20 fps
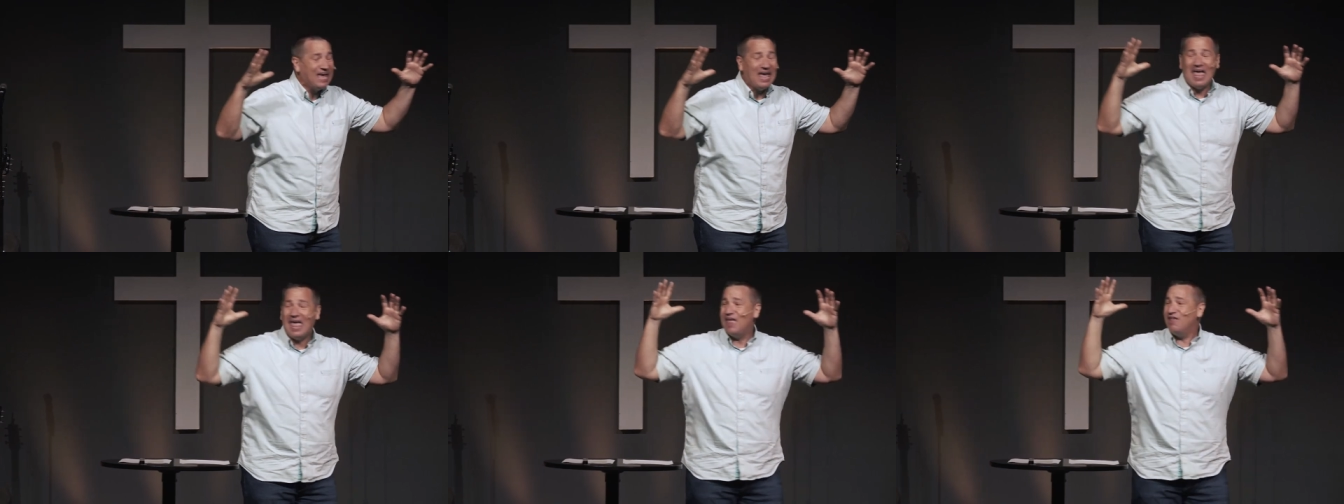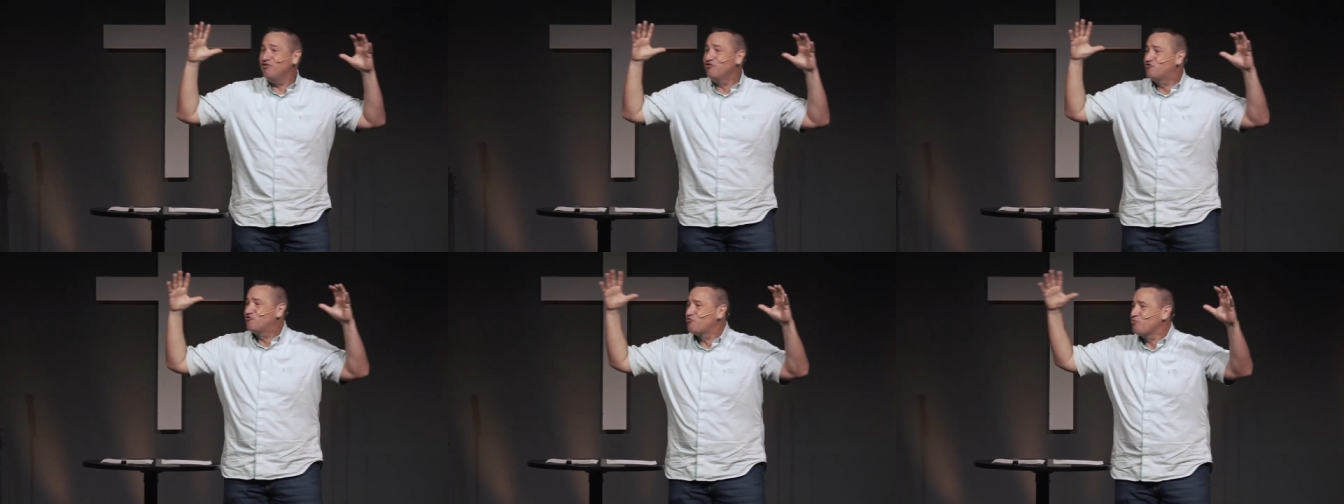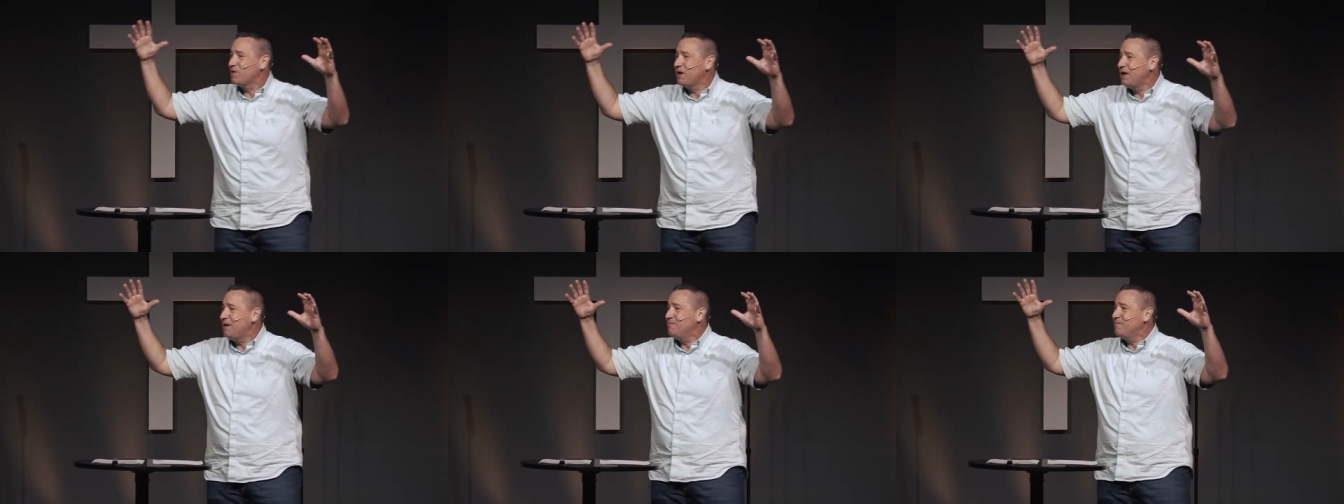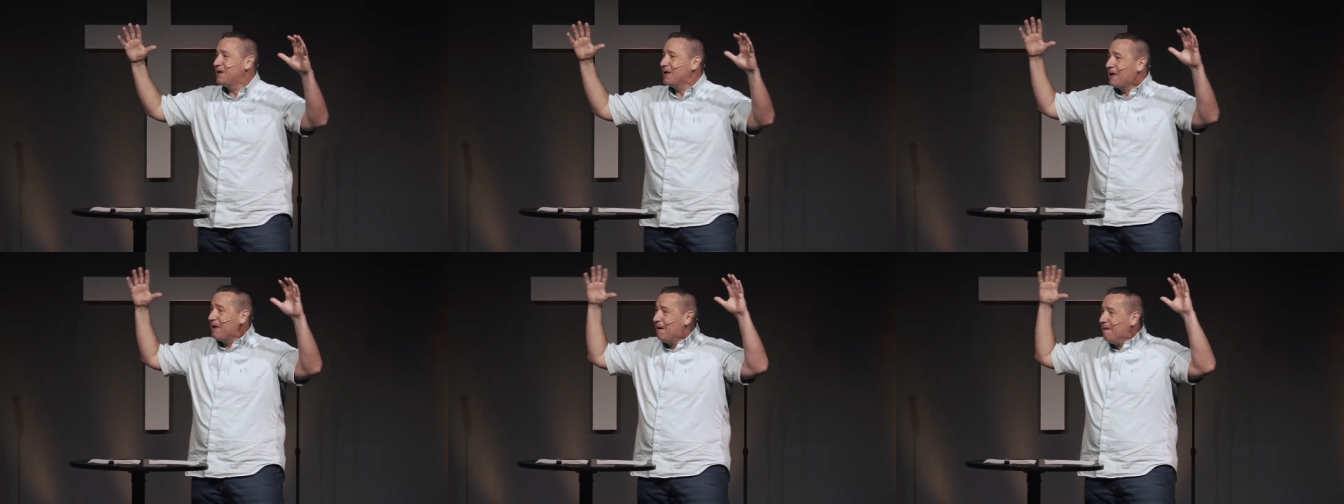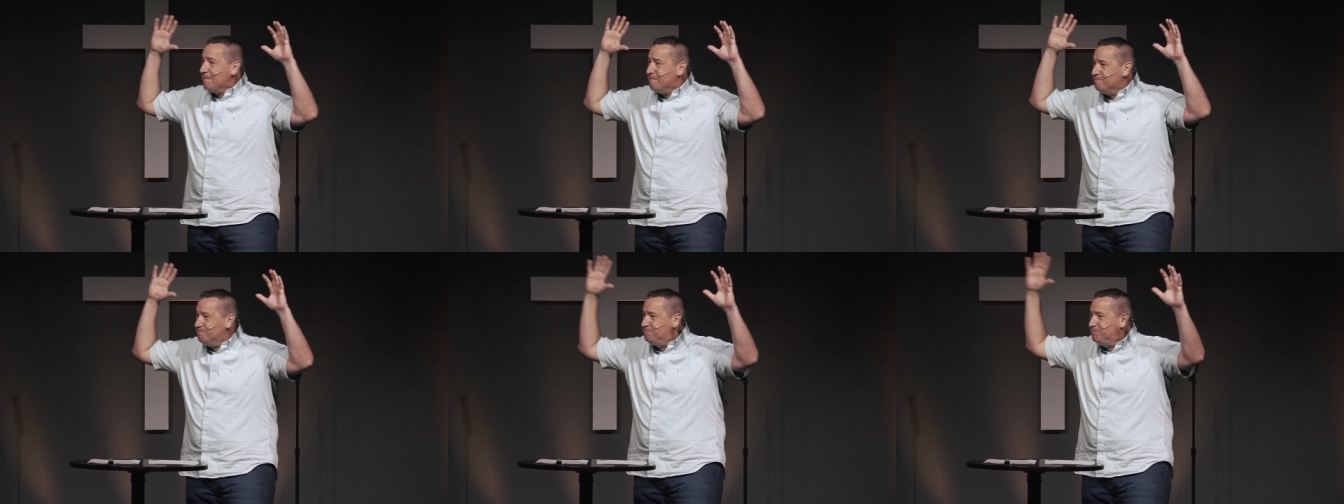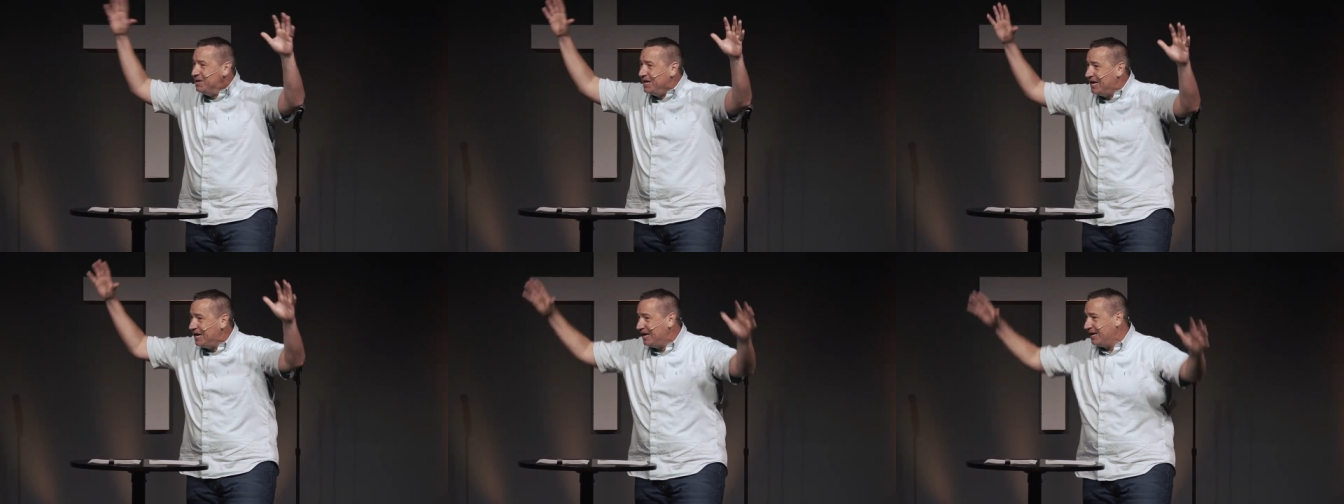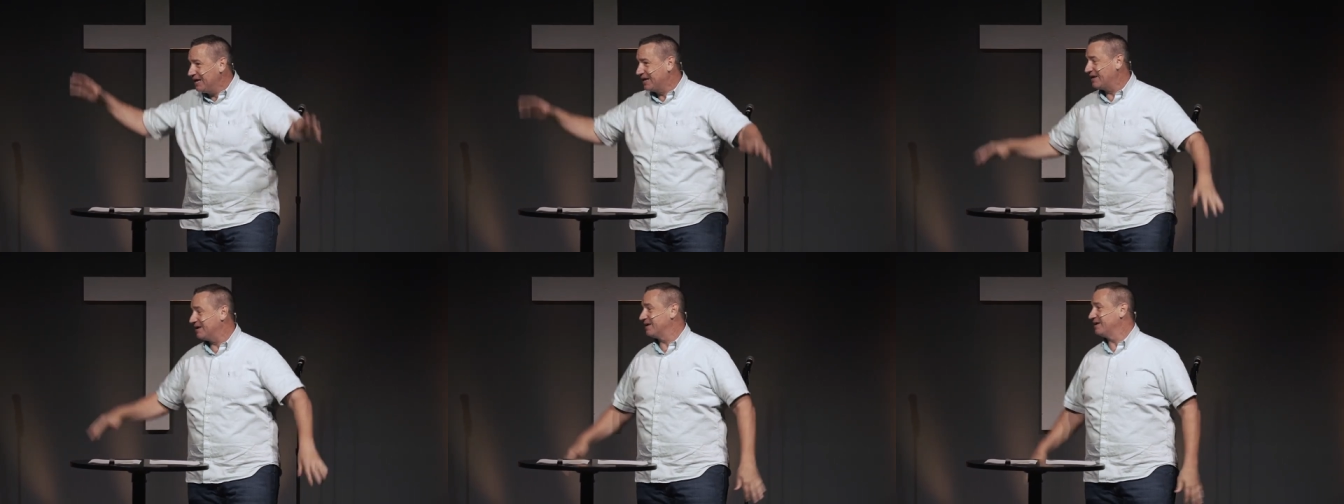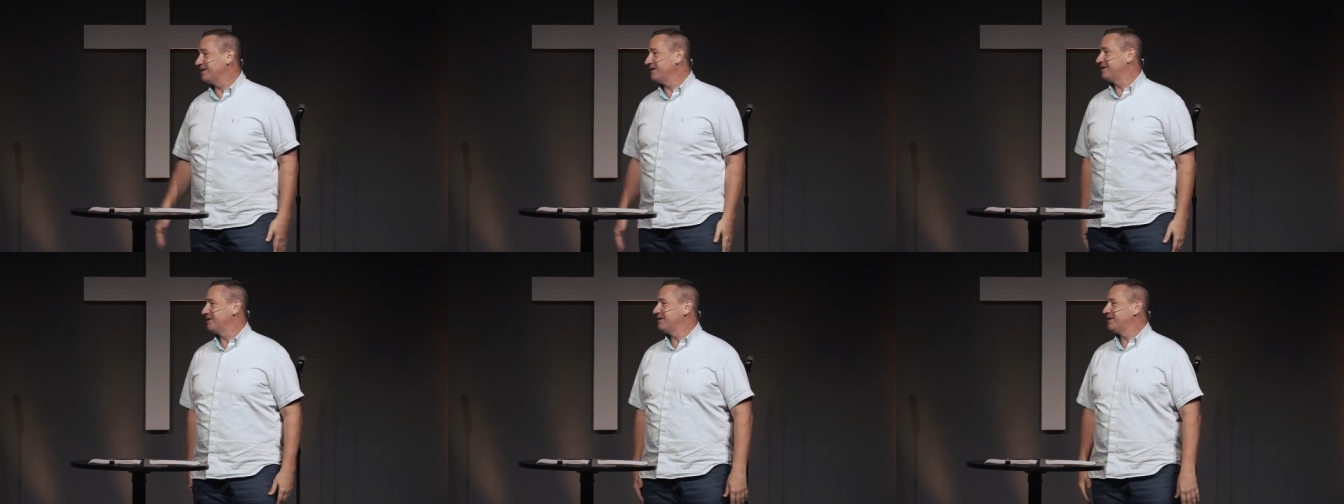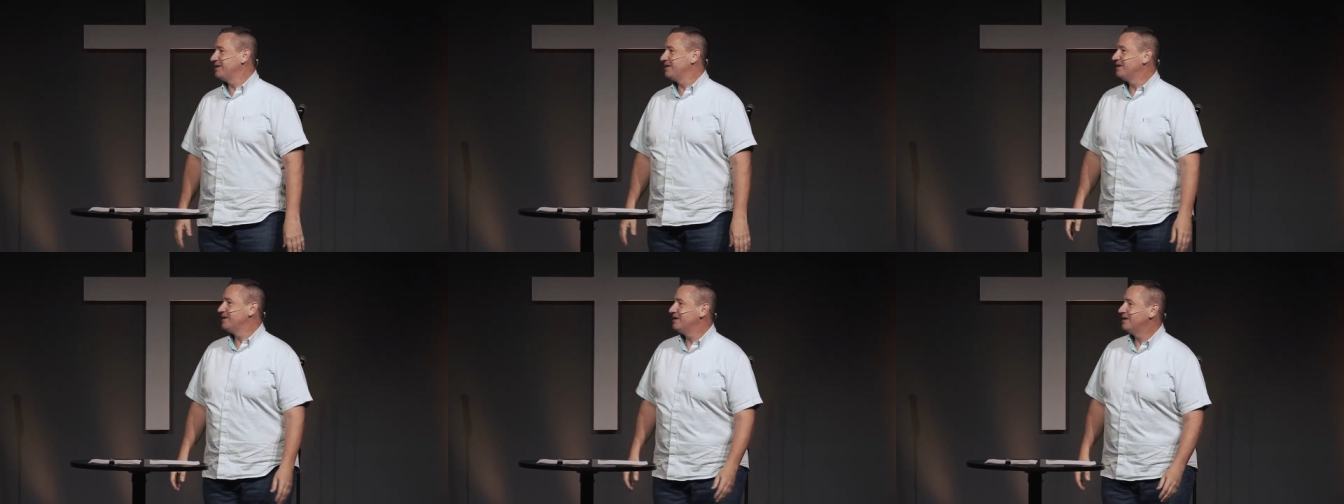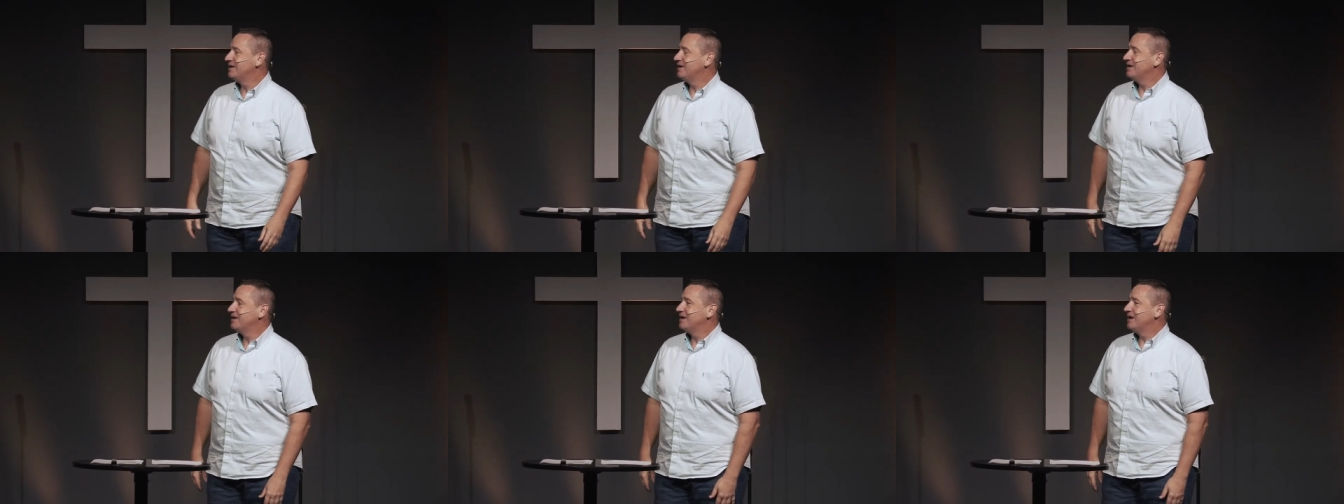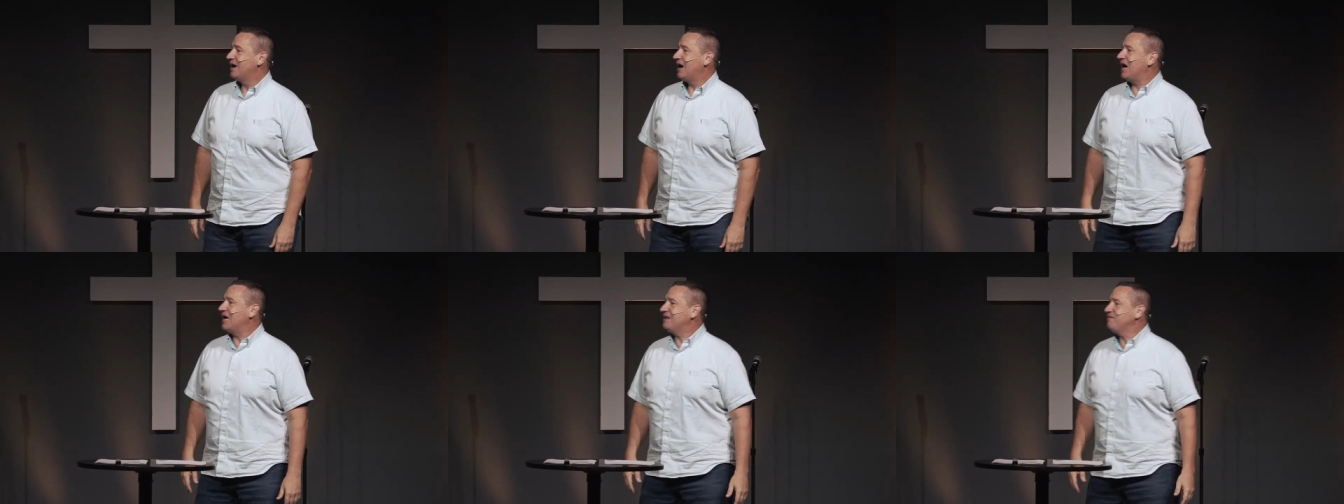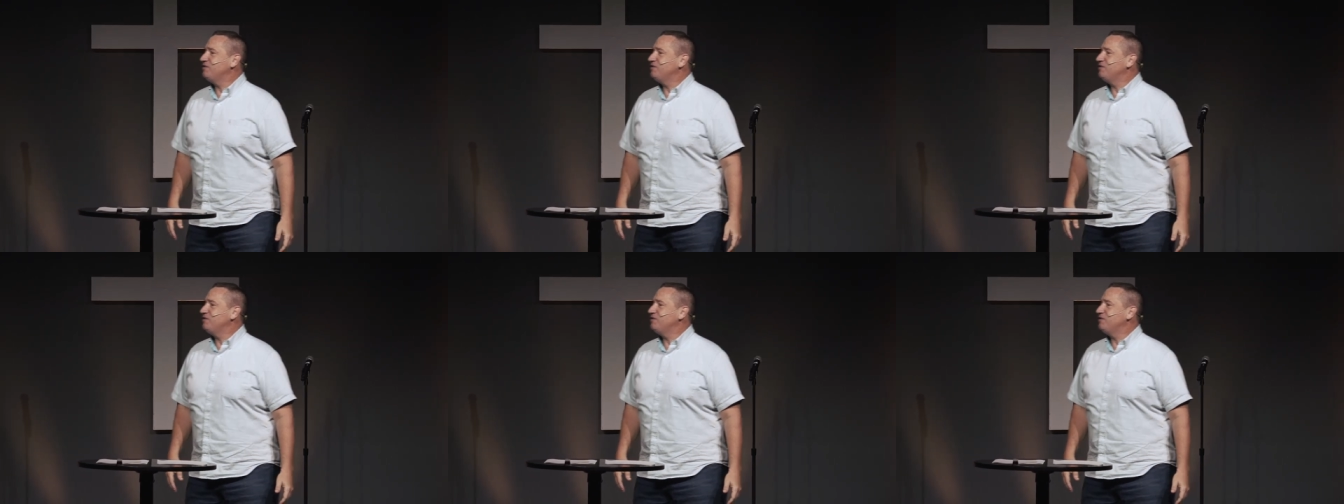and dreaming big. I didn't